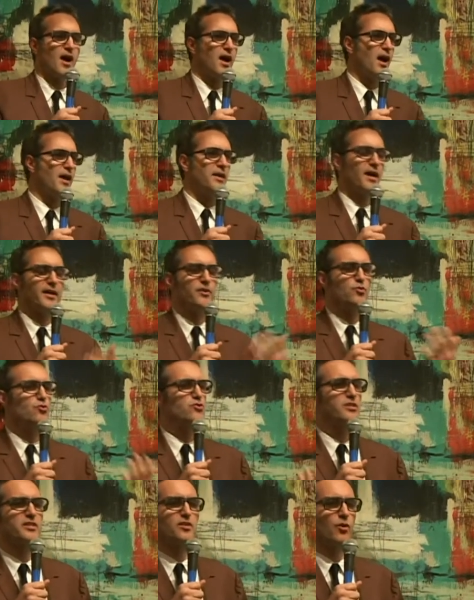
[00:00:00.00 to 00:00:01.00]
I
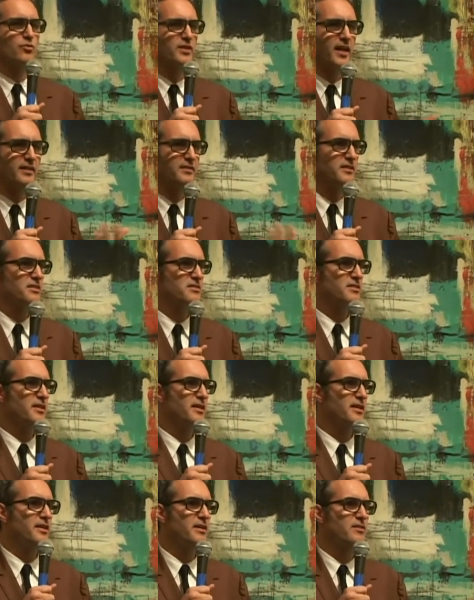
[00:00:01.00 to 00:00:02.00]
usually don't get these
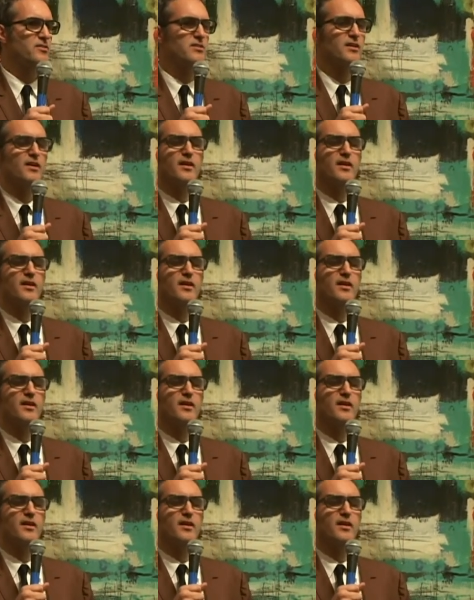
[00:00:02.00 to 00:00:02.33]
things.